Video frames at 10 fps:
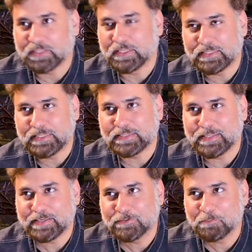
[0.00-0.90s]

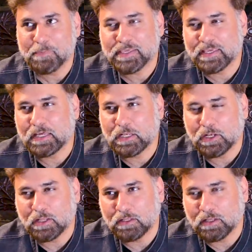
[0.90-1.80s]
They were making
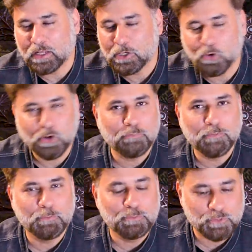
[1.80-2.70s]
a lot of
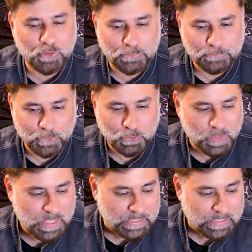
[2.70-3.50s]
use of, you know,